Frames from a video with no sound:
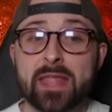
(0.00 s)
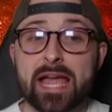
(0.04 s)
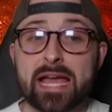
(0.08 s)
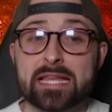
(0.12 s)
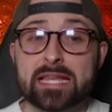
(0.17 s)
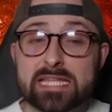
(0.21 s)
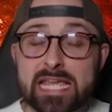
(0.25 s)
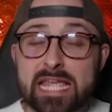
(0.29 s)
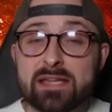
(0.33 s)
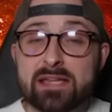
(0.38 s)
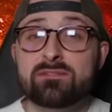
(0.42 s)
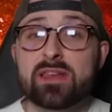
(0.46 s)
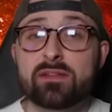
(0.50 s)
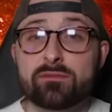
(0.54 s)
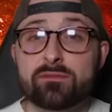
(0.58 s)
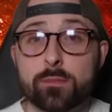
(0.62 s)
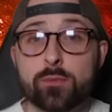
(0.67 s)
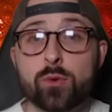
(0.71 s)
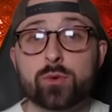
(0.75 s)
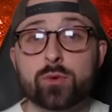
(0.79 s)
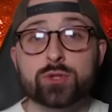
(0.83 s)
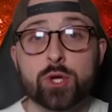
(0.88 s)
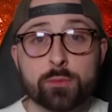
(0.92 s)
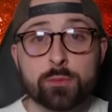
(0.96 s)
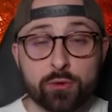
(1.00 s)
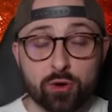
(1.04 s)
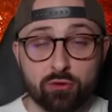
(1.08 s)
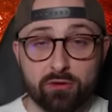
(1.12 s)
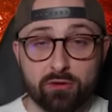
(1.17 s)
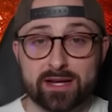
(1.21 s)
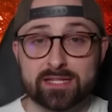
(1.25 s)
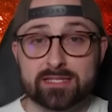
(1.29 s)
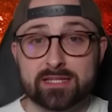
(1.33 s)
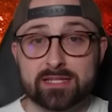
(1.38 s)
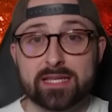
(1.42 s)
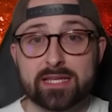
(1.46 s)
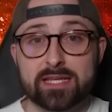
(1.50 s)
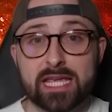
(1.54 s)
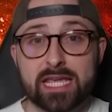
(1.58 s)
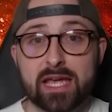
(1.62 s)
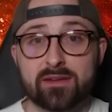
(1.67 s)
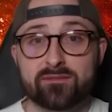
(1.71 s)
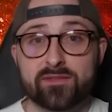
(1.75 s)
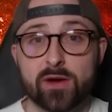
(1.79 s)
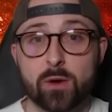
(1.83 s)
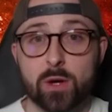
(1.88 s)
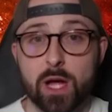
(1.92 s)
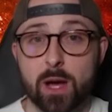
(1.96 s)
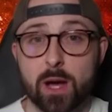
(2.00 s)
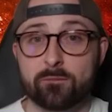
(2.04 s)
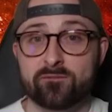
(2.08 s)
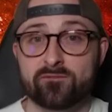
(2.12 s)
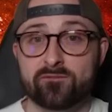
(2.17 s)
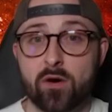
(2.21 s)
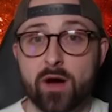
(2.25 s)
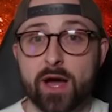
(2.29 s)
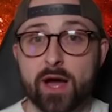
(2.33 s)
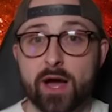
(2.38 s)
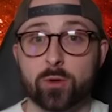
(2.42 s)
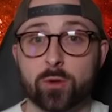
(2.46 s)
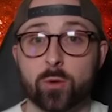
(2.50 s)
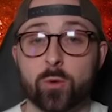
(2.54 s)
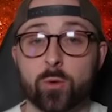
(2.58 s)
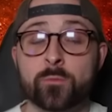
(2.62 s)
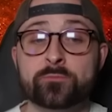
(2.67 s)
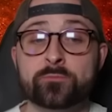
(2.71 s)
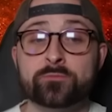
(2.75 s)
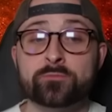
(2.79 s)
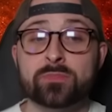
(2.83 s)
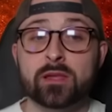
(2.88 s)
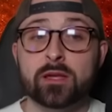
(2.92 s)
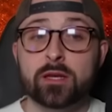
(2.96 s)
And if Liverpool do progress to the EFL Cup final,